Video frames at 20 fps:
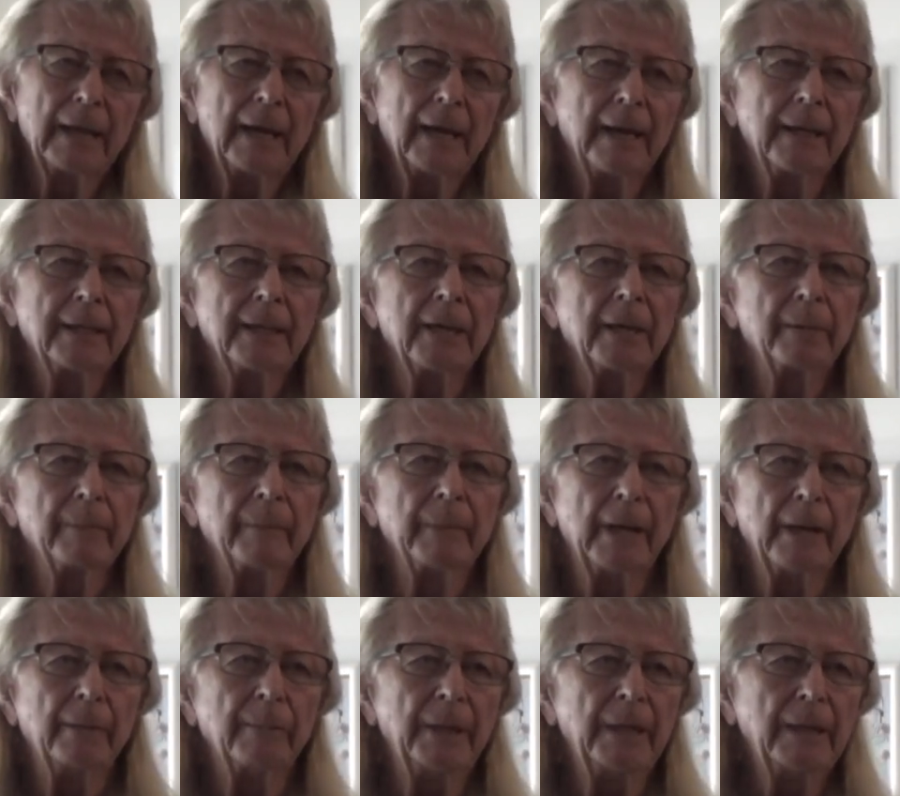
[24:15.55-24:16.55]
I think
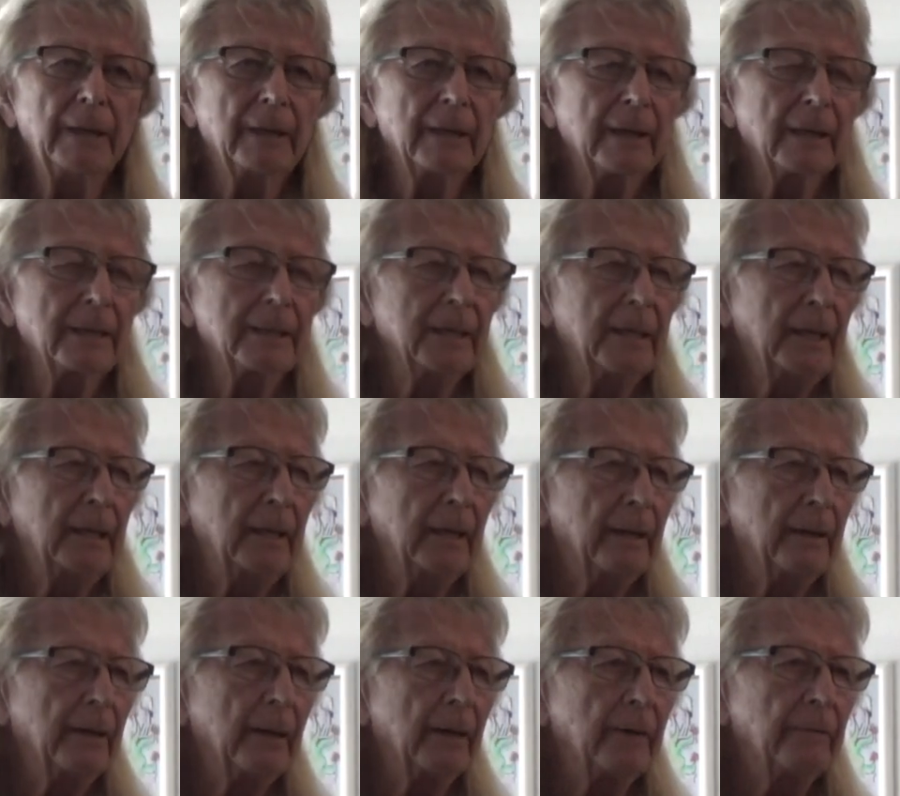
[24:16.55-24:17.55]
maybe. I see
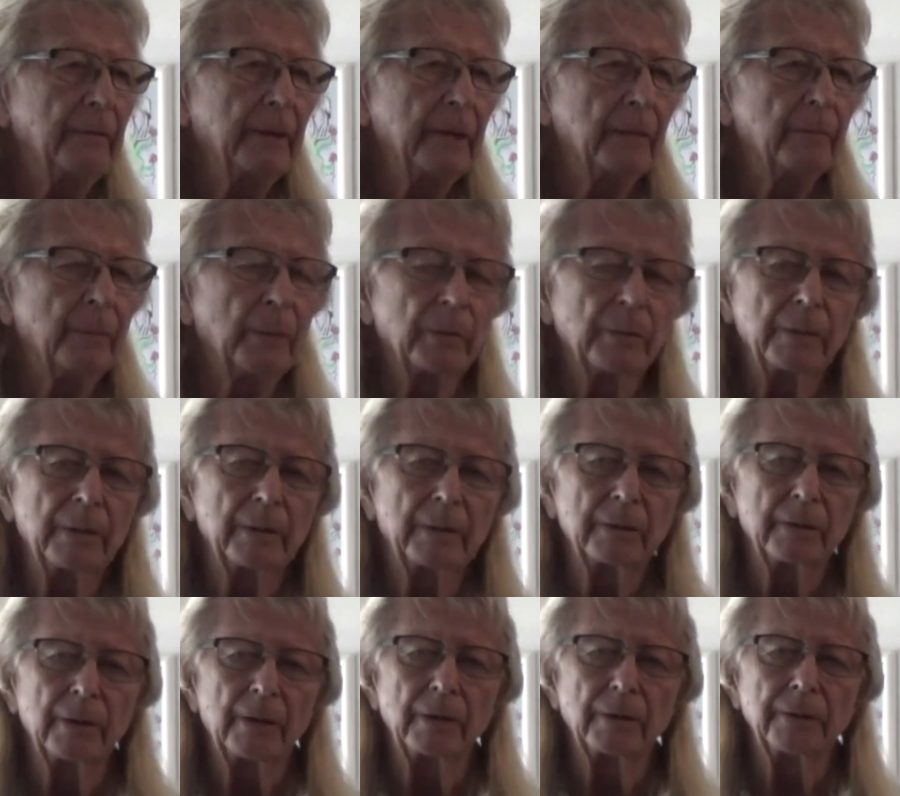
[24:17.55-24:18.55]
enough in both
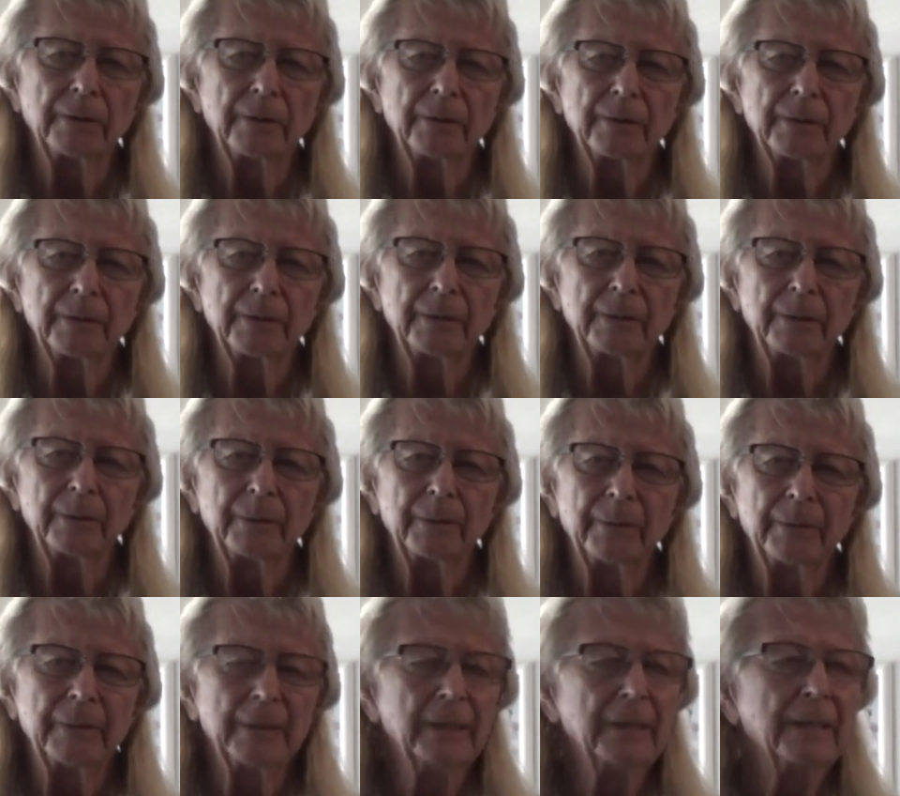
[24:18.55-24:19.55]
cultures
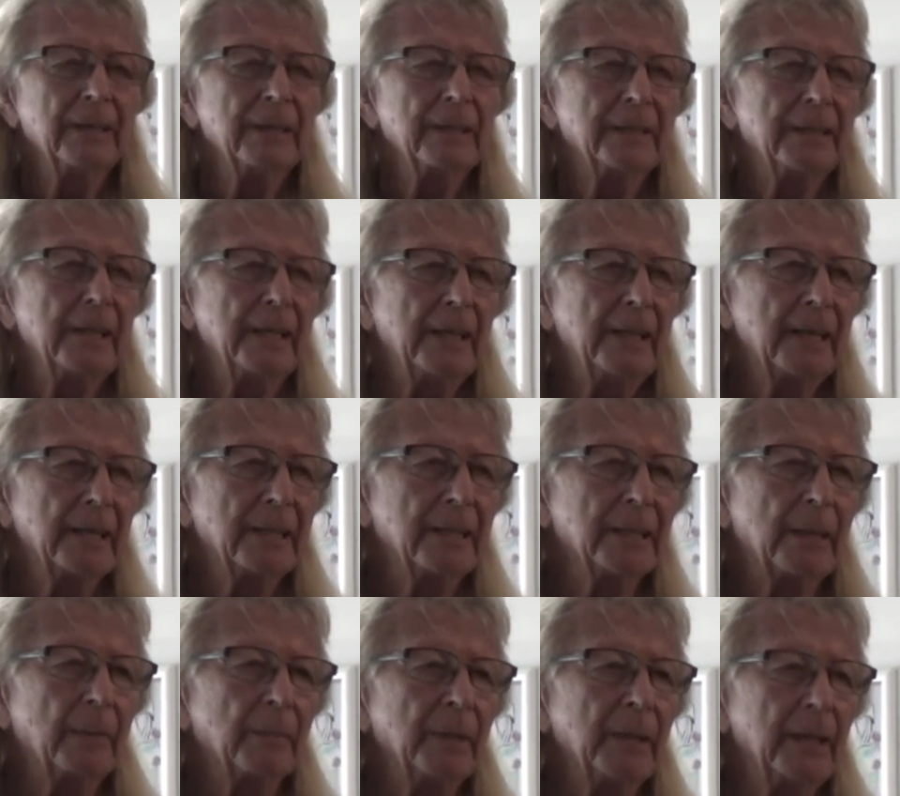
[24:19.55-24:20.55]
to see that
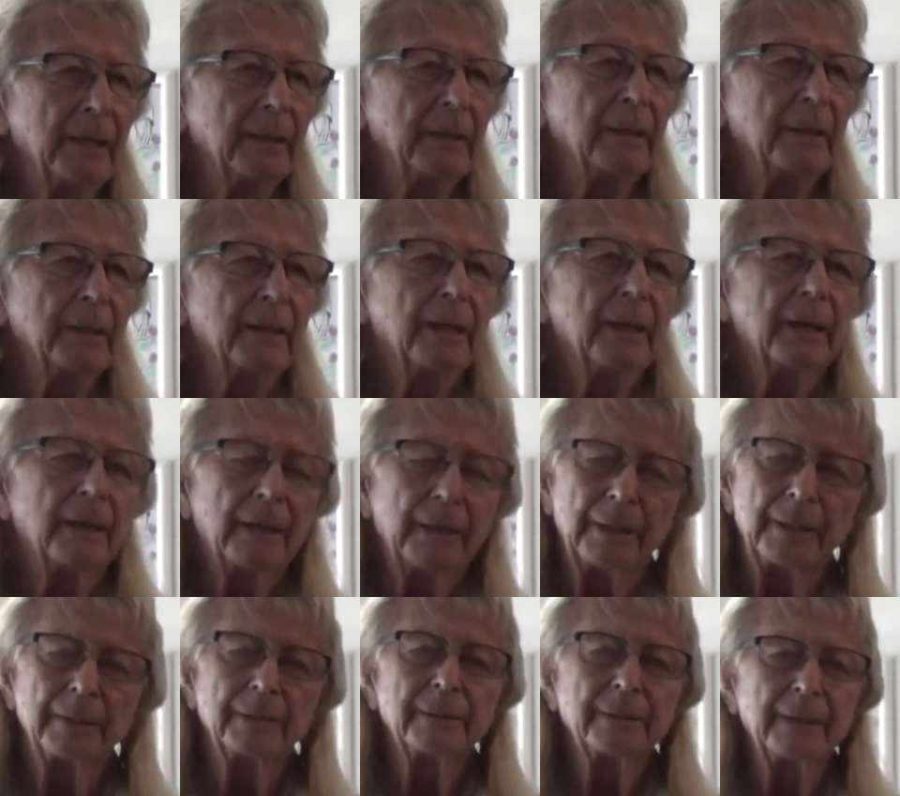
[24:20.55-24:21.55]
something
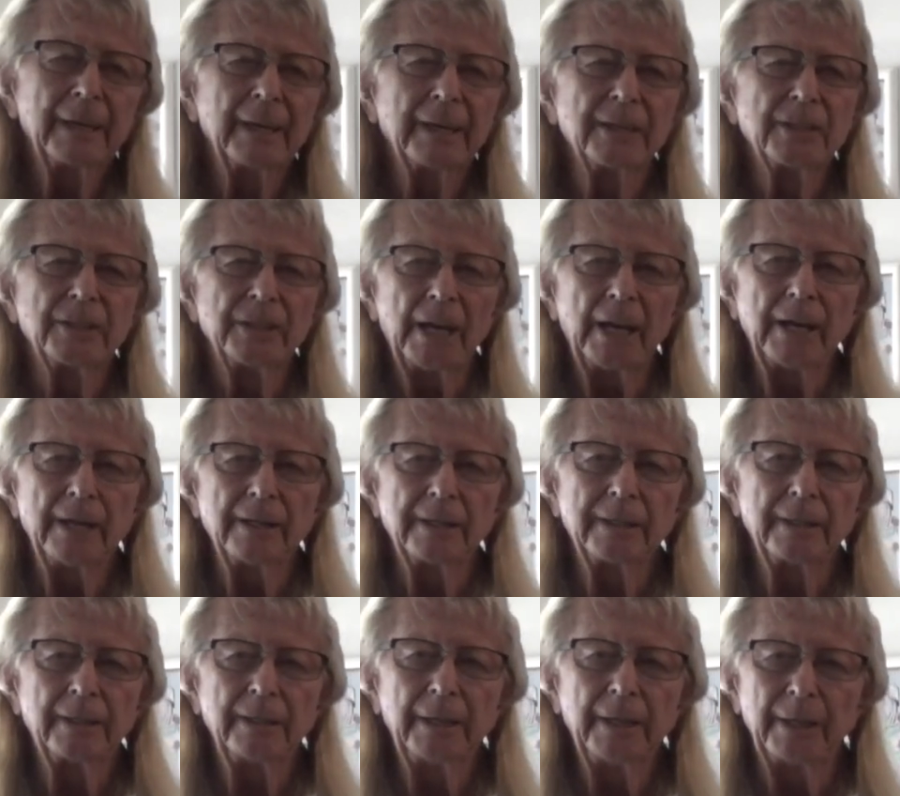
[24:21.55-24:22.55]
uh,
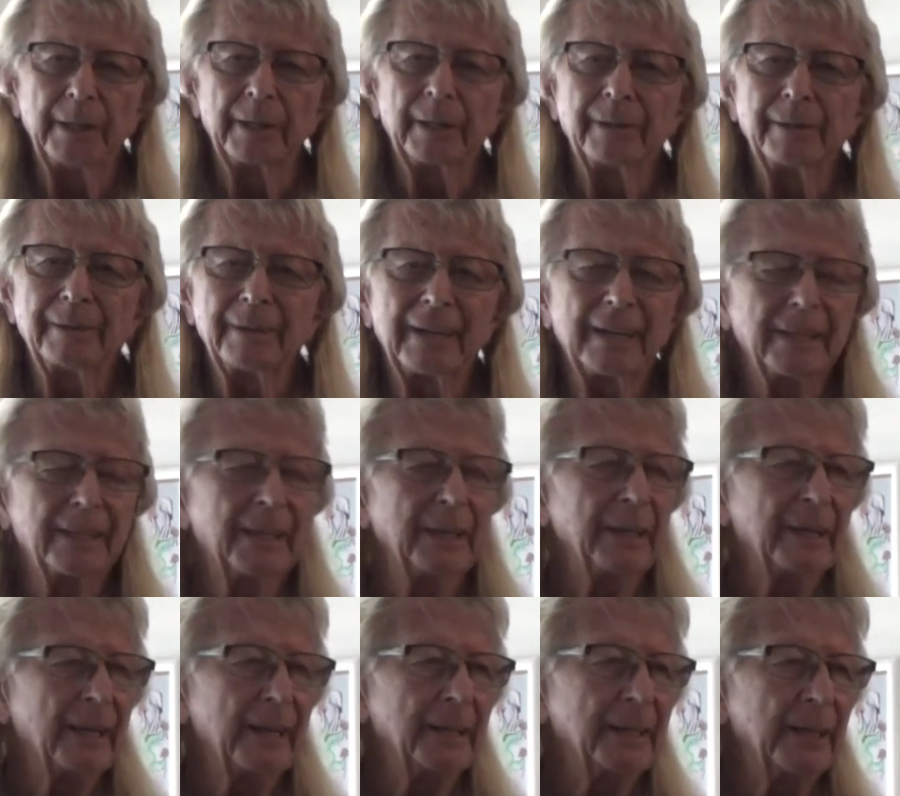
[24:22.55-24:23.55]
exchanged here. I
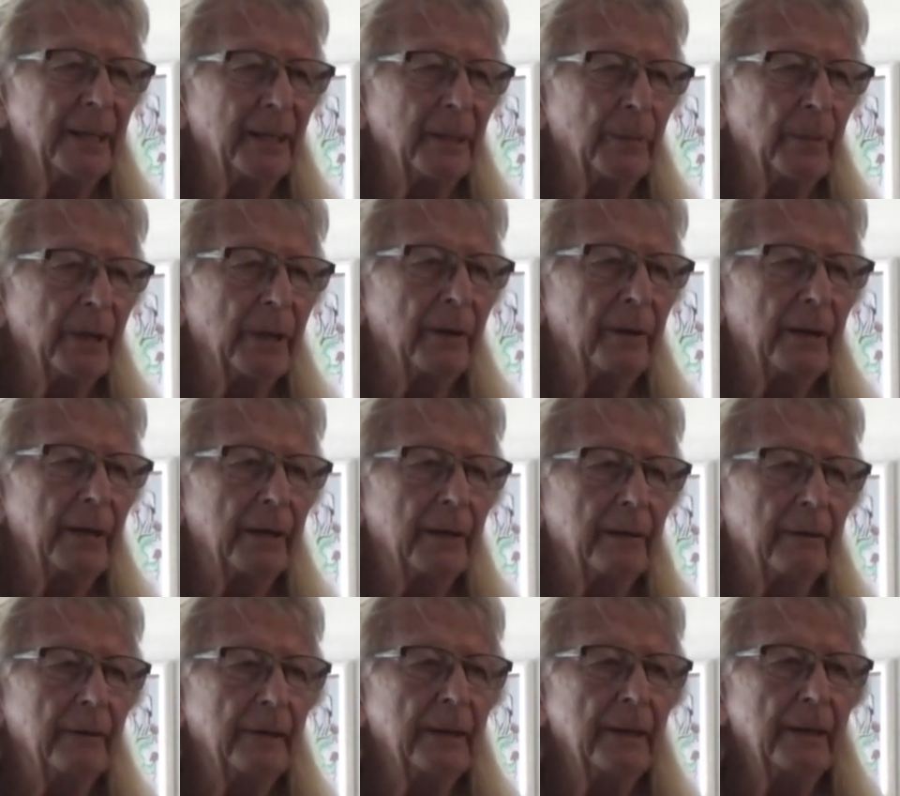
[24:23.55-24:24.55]
think I think that we are
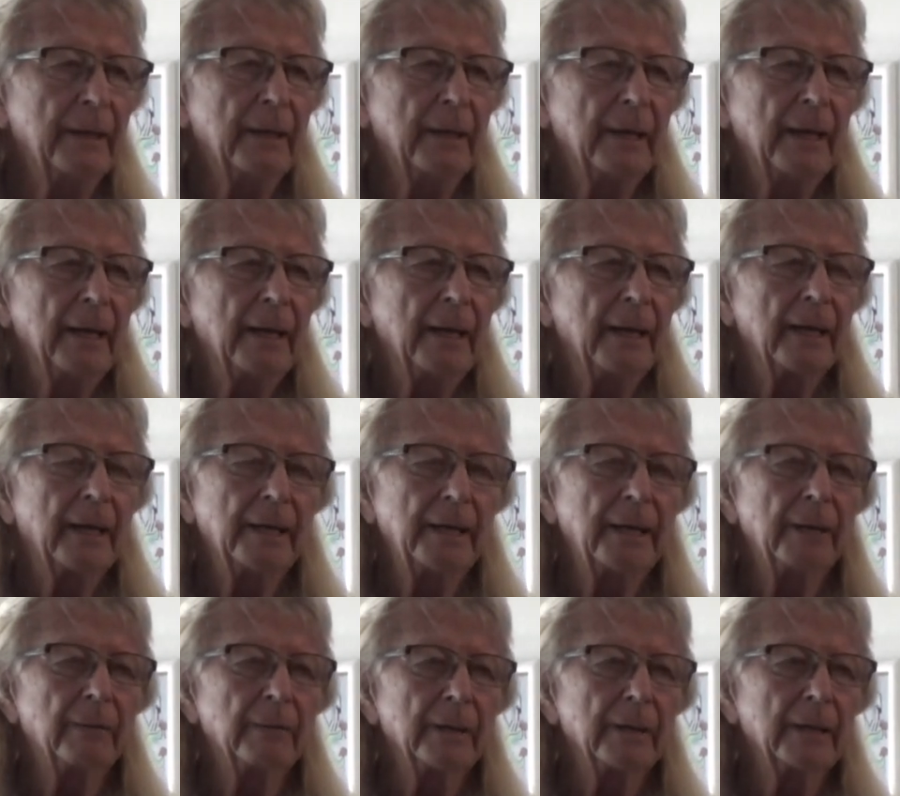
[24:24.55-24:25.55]
here, and I
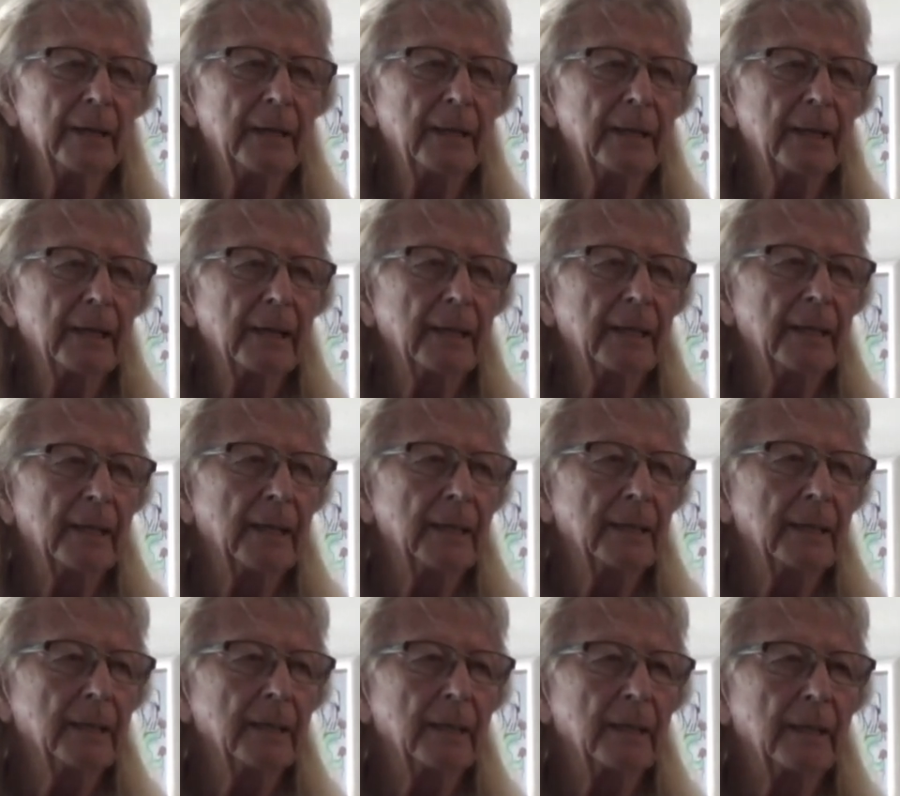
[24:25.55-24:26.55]
definitely think
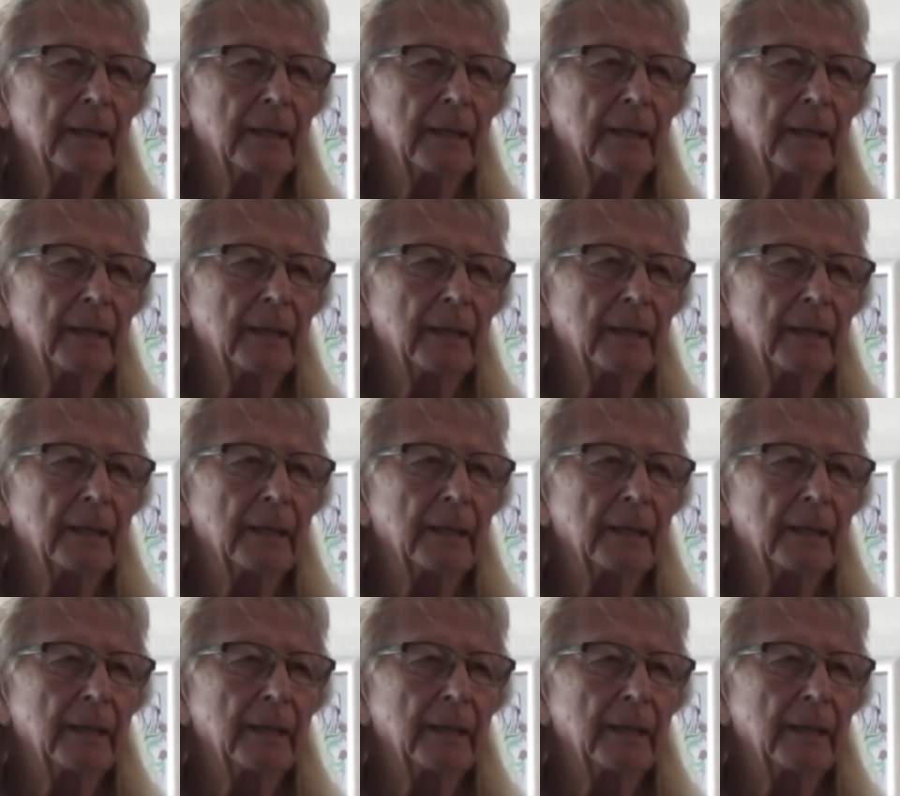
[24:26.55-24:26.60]
that.